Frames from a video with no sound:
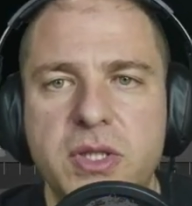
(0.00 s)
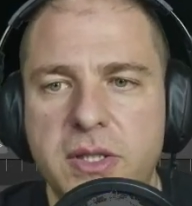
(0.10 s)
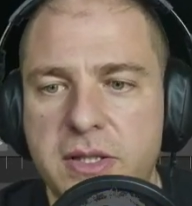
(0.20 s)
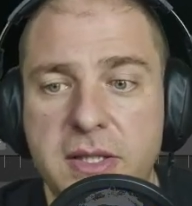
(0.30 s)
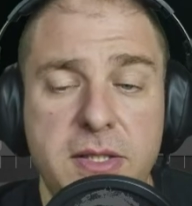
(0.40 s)

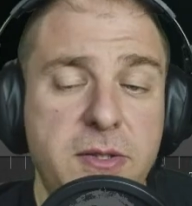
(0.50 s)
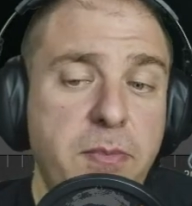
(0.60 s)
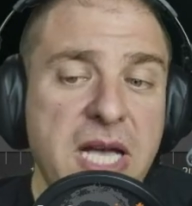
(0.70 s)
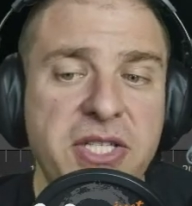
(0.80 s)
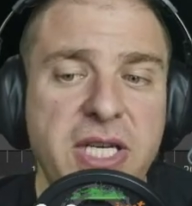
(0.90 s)

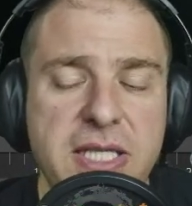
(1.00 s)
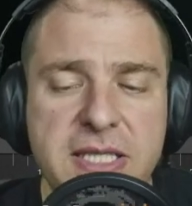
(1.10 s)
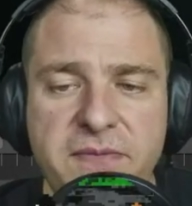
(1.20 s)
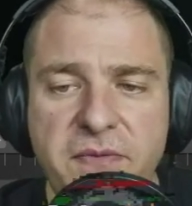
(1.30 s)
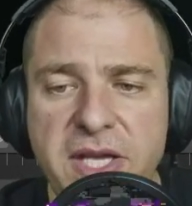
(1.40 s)
especially
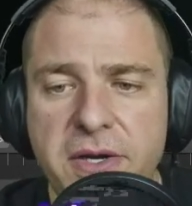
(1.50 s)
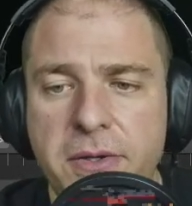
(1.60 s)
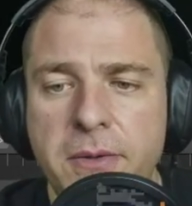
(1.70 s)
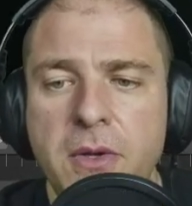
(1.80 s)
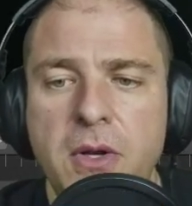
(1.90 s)
sphere
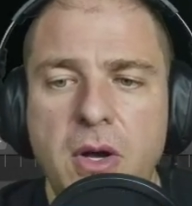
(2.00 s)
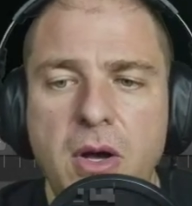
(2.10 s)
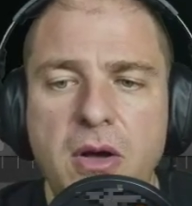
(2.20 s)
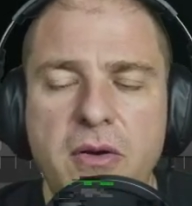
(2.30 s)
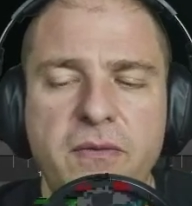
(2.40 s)

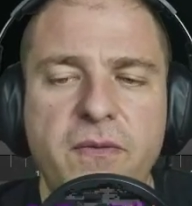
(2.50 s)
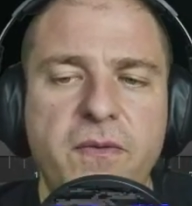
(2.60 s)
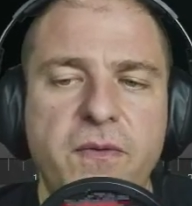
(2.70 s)
of